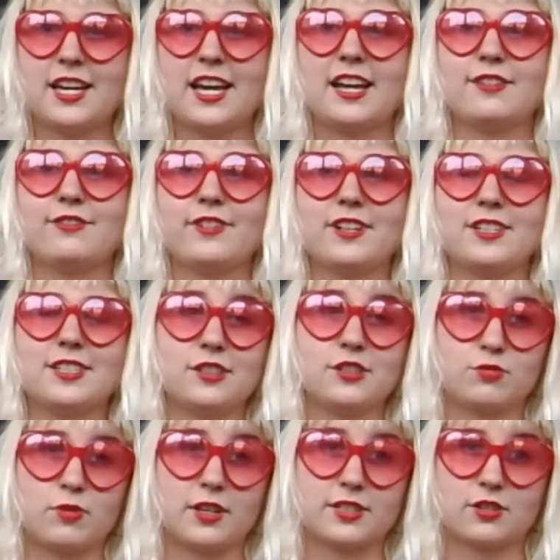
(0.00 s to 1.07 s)
and
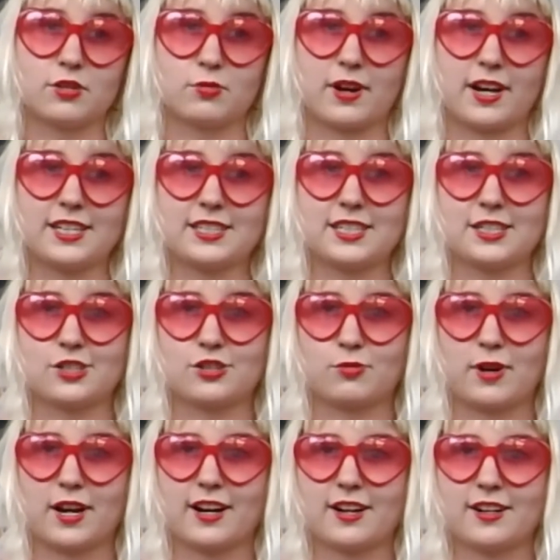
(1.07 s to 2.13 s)
vintage Russell Wright
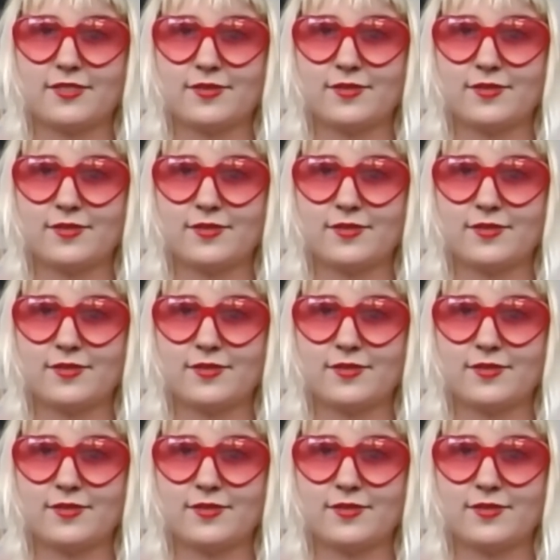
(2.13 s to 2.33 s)
dishware.